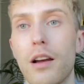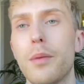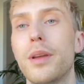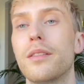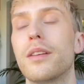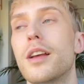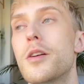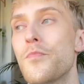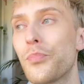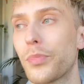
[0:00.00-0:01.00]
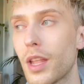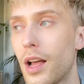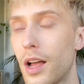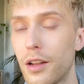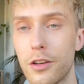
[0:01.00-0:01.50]
I've been
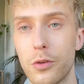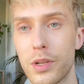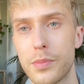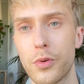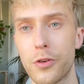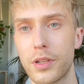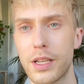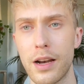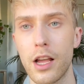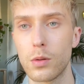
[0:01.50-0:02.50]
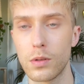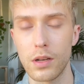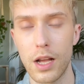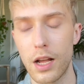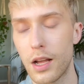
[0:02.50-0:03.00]
uh, doing sports and I will
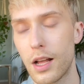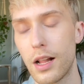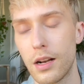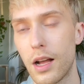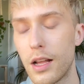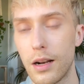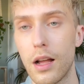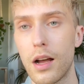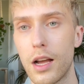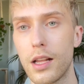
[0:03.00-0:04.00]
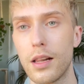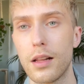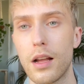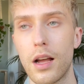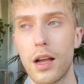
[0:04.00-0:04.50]
I, I, I,
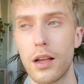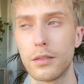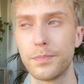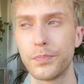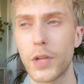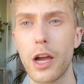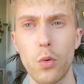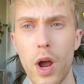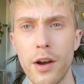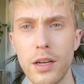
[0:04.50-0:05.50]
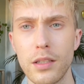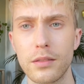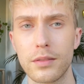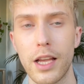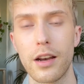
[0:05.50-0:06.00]
um, I run
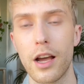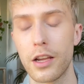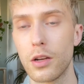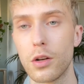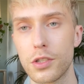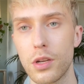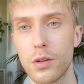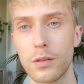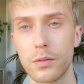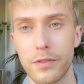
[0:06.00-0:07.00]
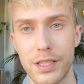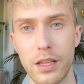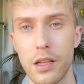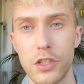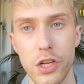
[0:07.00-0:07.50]
and I also visit
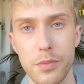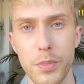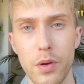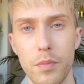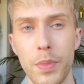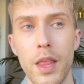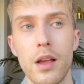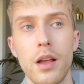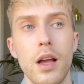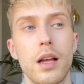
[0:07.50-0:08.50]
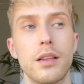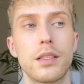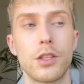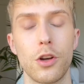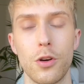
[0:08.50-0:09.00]
the gym
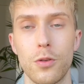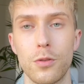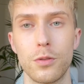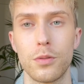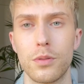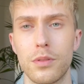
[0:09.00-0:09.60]
so